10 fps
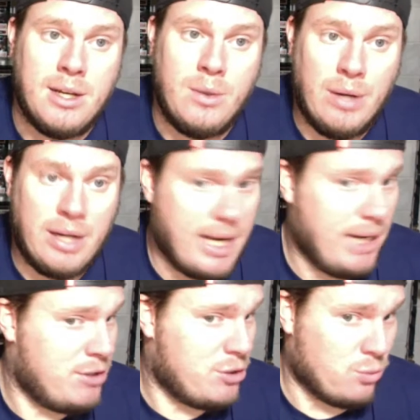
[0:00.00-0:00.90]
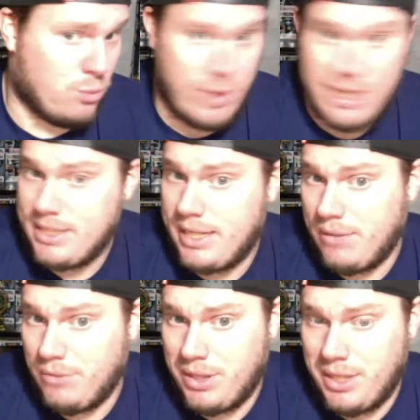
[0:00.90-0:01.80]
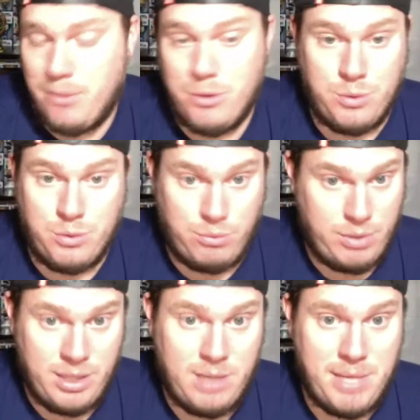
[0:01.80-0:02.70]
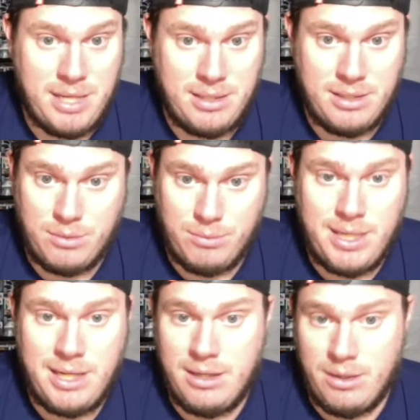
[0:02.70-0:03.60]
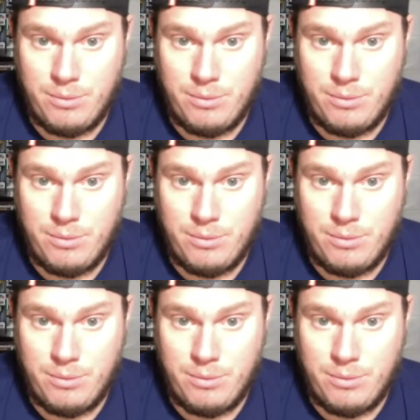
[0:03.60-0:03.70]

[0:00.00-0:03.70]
where it kind of just reset everything, which was really amazing to read